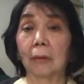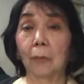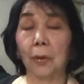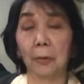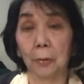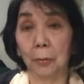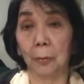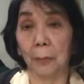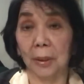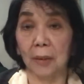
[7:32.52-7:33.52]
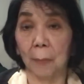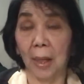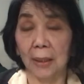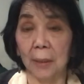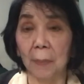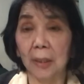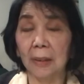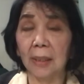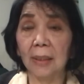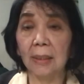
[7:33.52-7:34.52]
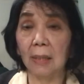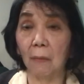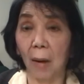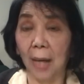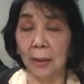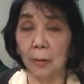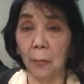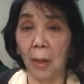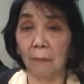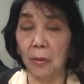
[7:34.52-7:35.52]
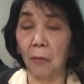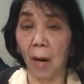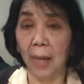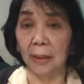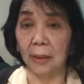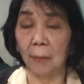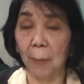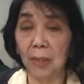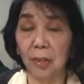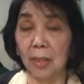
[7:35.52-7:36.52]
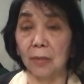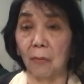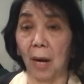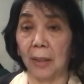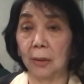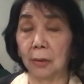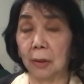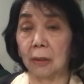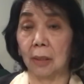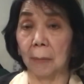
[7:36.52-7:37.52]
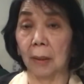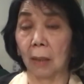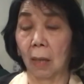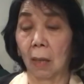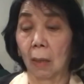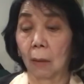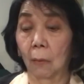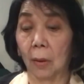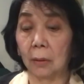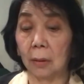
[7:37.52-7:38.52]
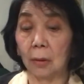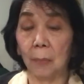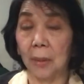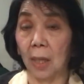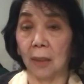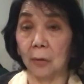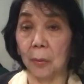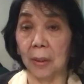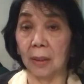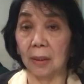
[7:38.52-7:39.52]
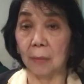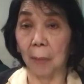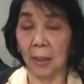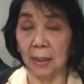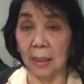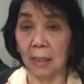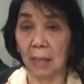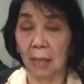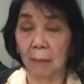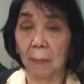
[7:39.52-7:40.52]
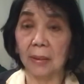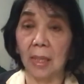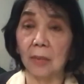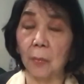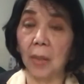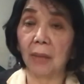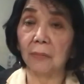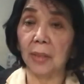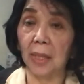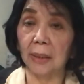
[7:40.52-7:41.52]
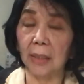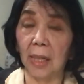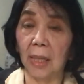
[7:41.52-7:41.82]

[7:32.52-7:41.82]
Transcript: what to do with his body, because that is a right. We have the right, the patient has a right to determine what is to be done to his body. But as we have said,